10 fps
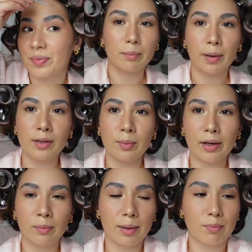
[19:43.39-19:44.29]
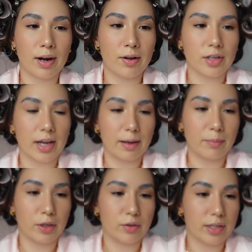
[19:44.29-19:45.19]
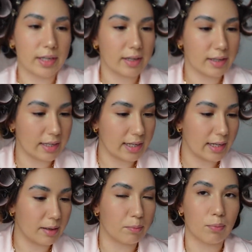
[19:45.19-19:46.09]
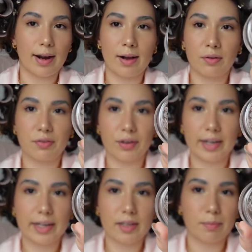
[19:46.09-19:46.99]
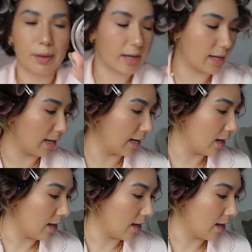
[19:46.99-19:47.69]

By the way, on my brows I am using the Brow Freeze by